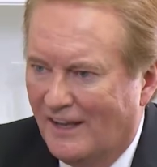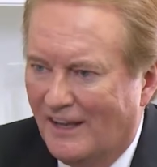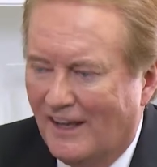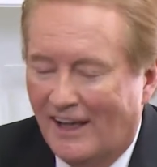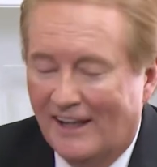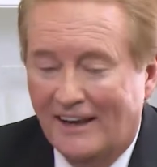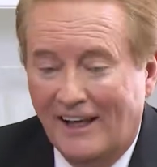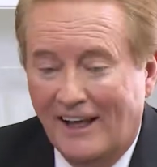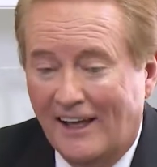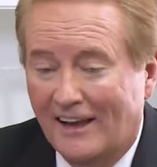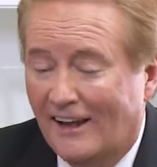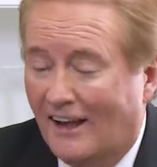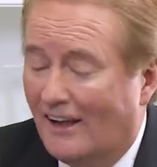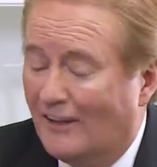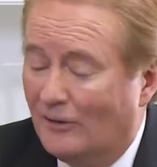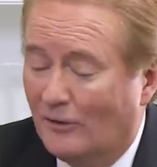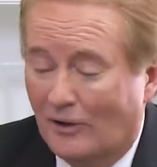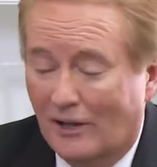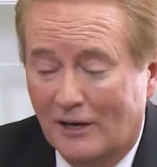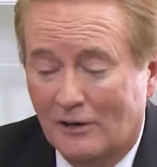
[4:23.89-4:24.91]
And I
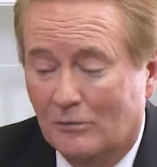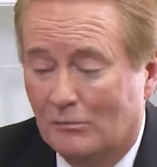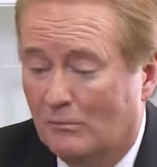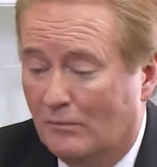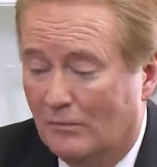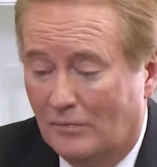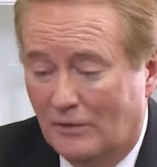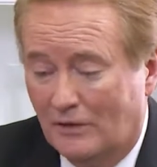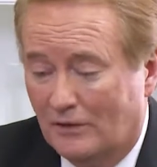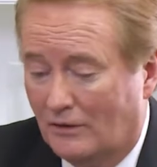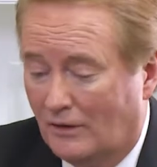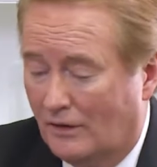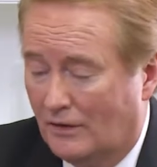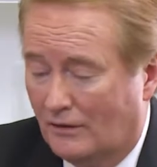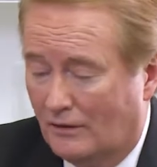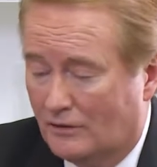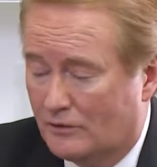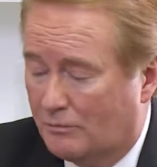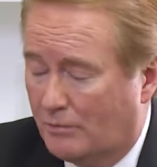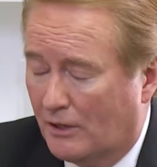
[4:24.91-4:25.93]
don't
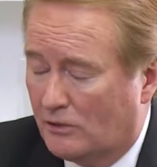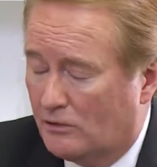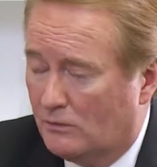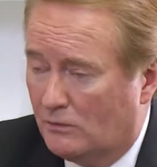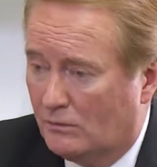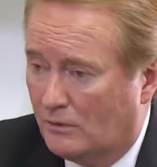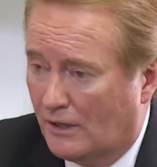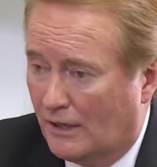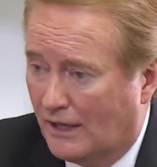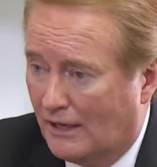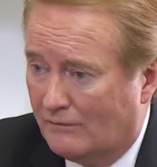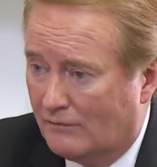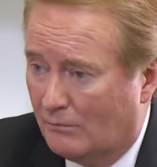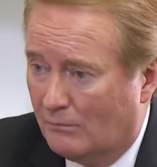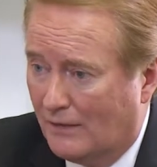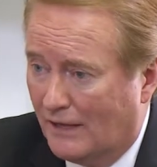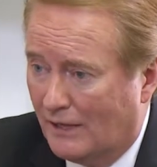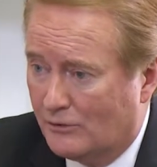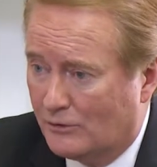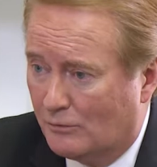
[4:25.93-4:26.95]
expect you to have a
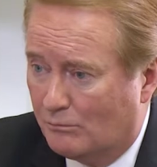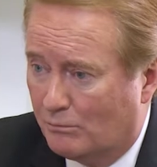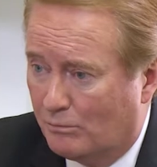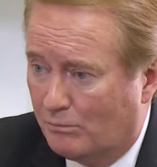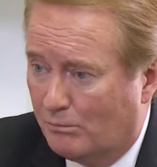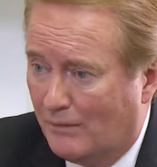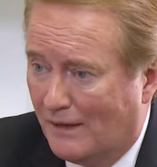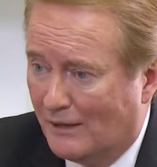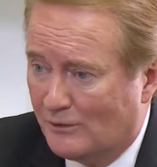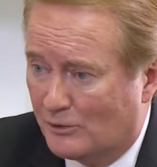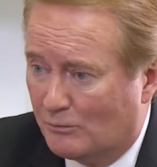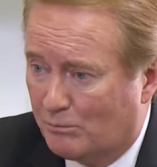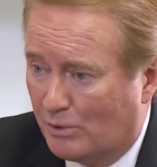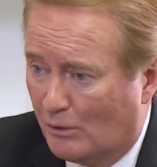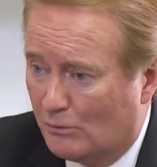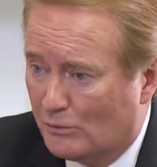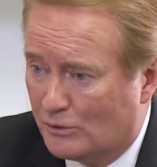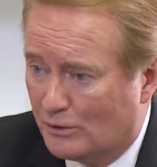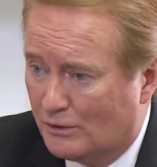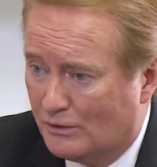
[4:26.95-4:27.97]
magic
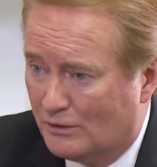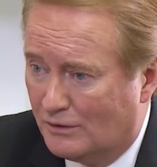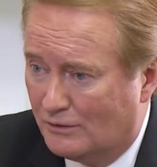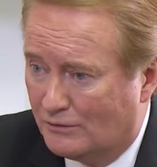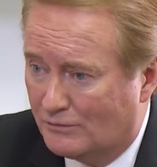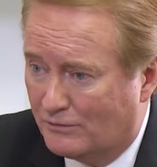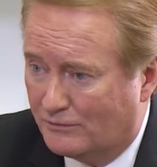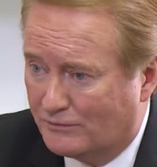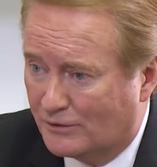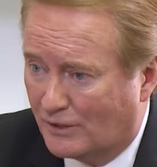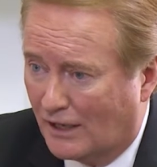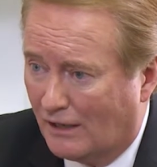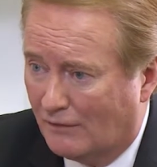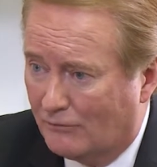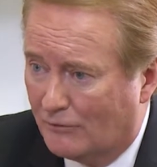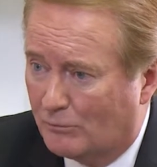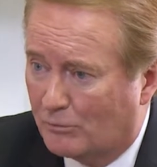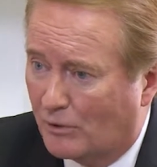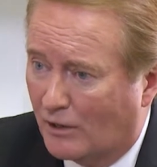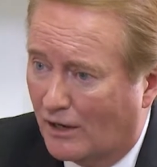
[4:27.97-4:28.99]
potion to
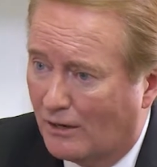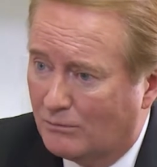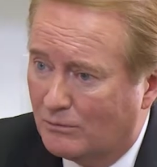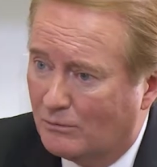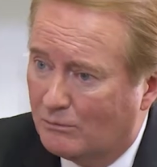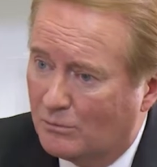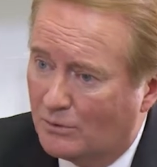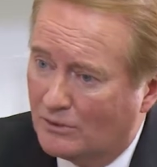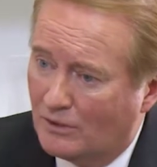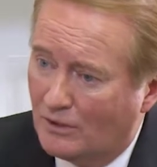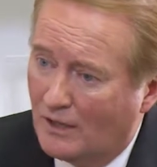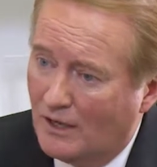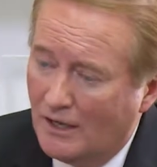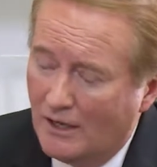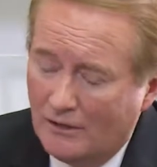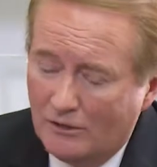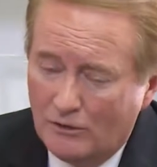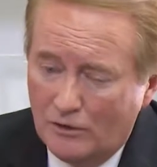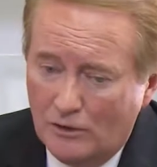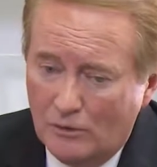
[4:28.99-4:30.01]
solve the problem, but do
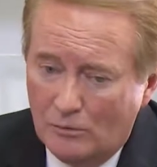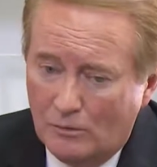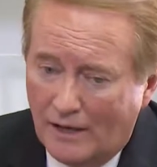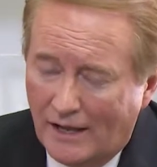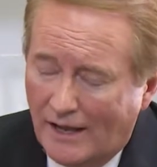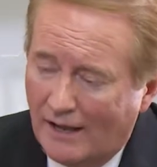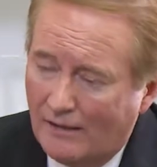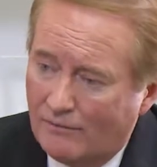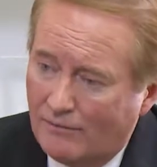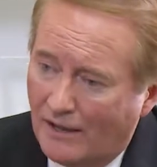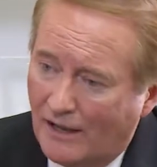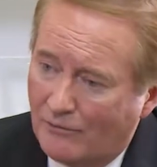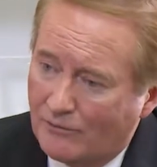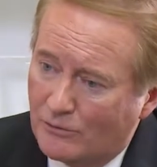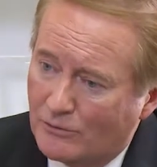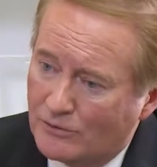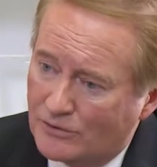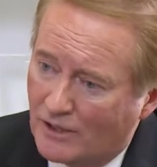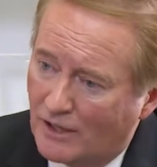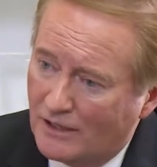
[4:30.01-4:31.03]
you have,
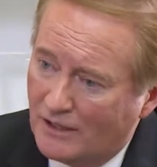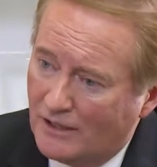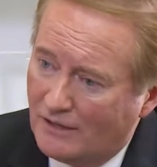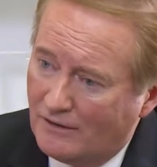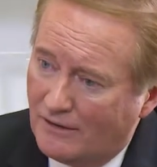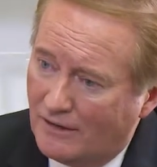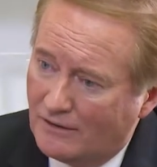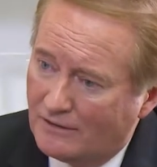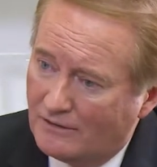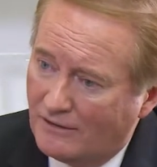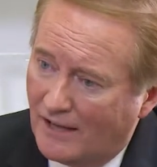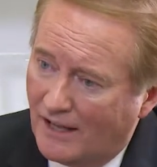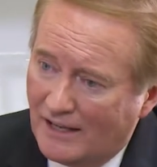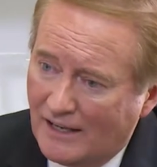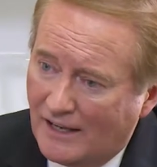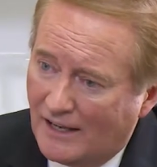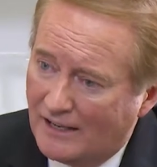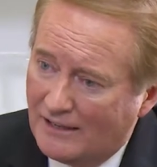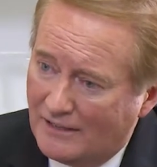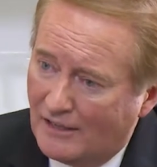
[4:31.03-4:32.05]
after studying this,
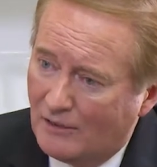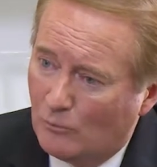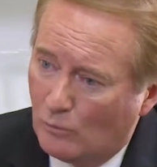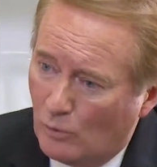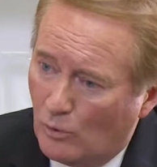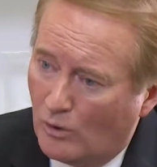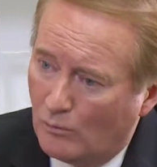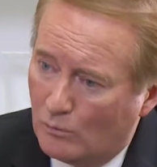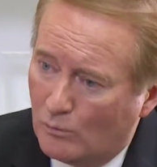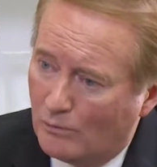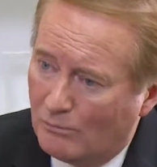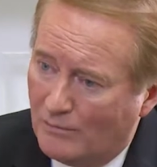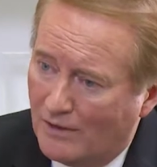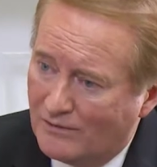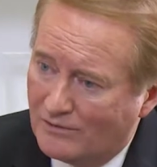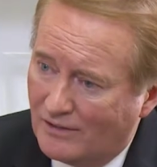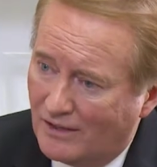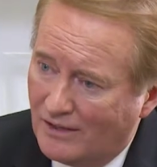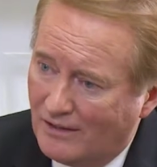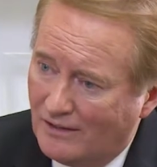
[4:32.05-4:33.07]
any idea what we're
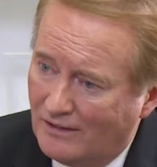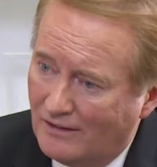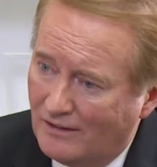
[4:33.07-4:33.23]
missing?